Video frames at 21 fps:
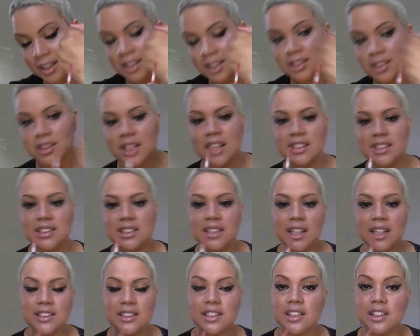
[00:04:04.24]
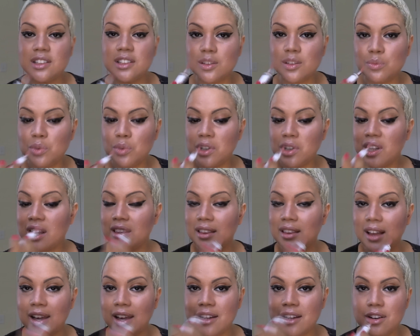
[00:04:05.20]
So that's nice because you can really
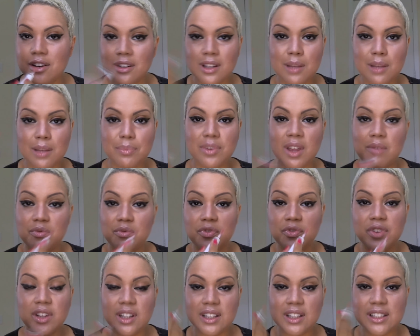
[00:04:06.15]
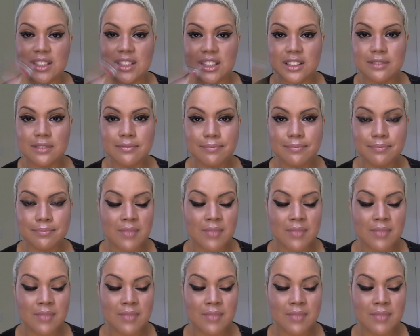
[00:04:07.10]
line your lips and fill it in.